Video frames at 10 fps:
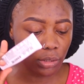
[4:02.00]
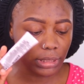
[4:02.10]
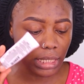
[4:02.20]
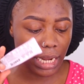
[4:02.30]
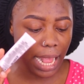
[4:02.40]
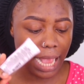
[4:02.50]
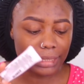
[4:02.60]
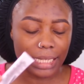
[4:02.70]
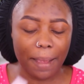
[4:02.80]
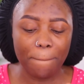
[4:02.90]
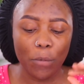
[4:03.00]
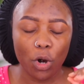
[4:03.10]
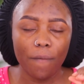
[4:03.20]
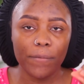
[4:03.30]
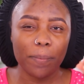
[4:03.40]
Glow-Tini has that more
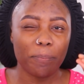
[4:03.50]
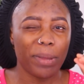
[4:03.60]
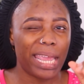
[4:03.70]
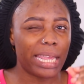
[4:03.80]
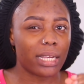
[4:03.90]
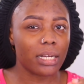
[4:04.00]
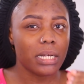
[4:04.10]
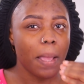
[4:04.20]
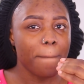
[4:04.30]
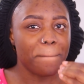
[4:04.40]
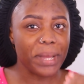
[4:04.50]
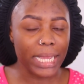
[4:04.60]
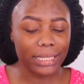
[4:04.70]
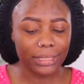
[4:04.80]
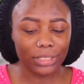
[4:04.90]
of a pink
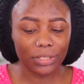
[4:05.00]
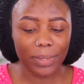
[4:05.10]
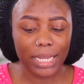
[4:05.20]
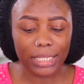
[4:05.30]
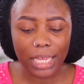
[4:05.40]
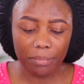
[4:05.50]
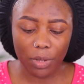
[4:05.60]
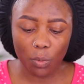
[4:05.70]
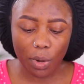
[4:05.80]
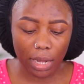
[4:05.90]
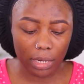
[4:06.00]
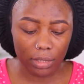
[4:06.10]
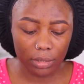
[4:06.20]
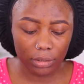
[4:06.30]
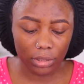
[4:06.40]
base to it.
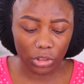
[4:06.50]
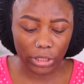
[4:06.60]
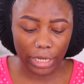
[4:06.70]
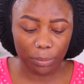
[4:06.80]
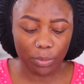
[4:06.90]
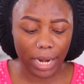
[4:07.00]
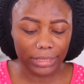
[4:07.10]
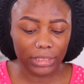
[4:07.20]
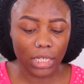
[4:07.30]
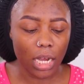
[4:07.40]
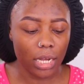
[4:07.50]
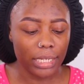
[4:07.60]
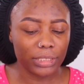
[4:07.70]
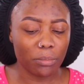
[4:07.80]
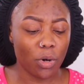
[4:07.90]
Meanwhile, the shade Bright Star
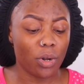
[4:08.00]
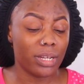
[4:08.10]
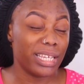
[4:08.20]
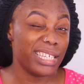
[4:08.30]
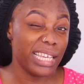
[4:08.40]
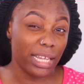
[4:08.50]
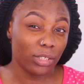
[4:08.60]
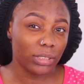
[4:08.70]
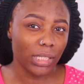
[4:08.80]
is more on the yellow